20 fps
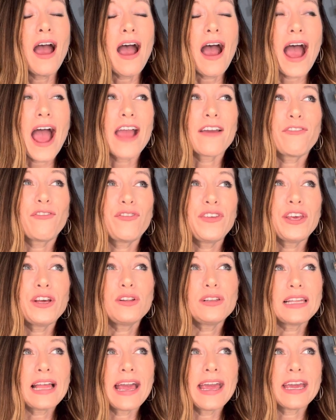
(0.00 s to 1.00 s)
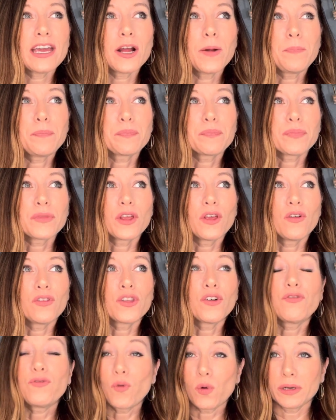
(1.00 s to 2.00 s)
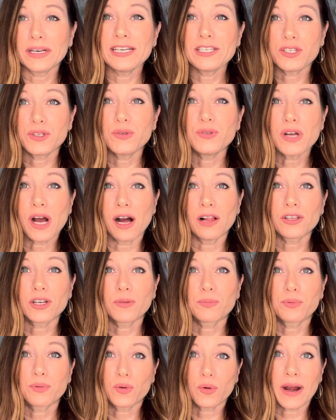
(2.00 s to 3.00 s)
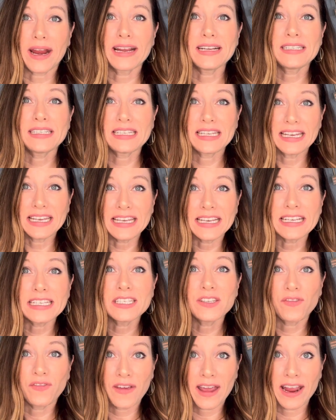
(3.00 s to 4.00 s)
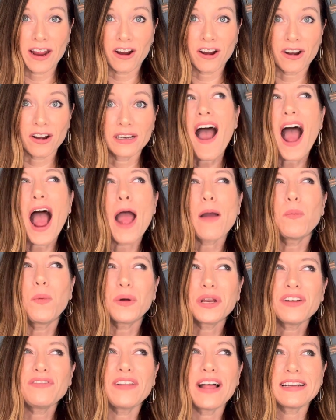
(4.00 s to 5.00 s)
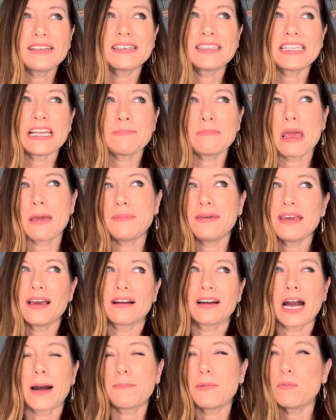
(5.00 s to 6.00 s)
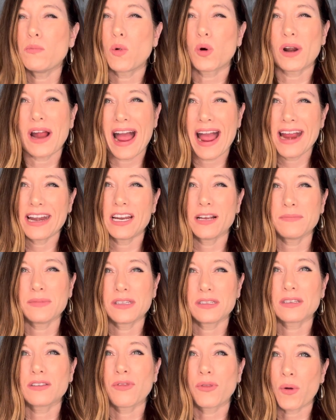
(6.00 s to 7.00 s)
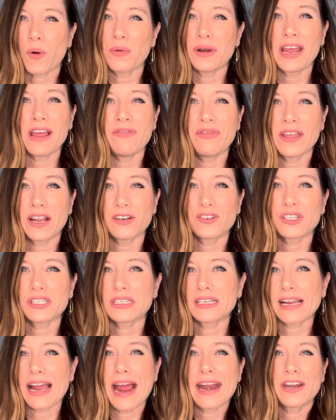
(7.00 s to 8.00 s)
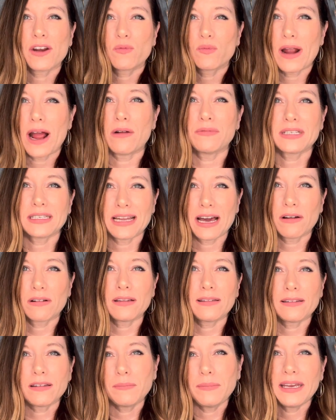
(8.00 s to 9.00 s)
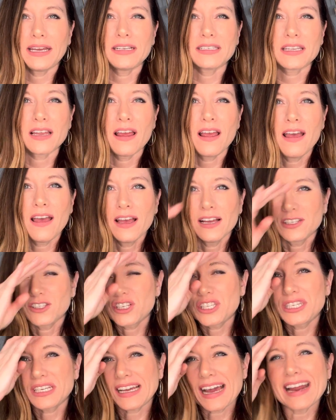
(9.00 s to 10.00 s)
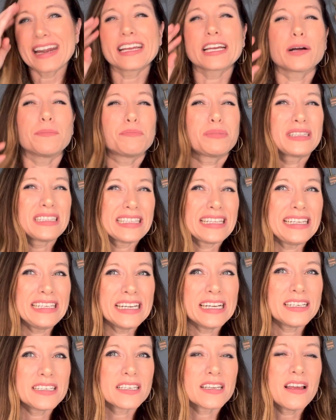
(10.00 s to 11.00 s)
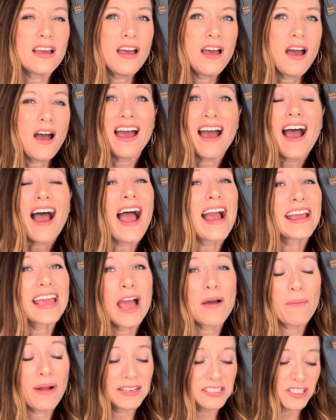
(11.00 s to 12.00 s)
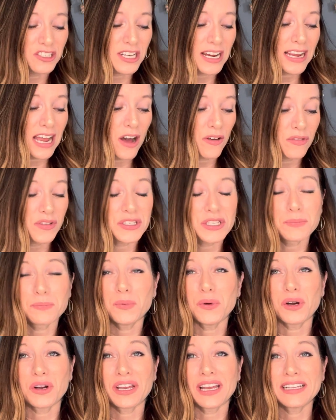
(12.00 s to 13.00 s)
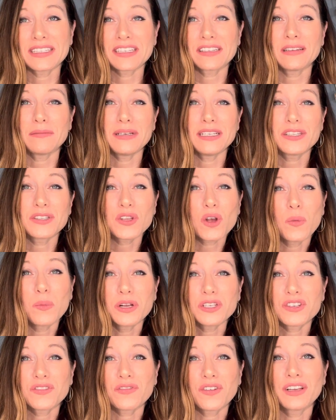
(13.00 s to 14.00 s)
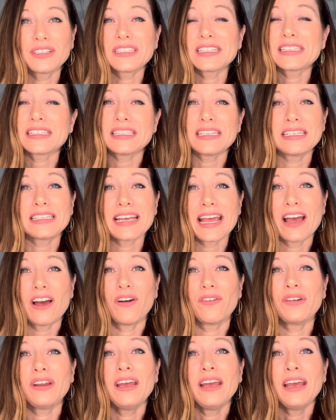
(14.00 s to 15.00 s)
I feel like the $42 price is fair. I would have liked to see maybe a couple more items thrown in there just to kind of round it out a little bit, just to kind of complete it. I can't wait to check out this book. It's gonna be so much fun to sit down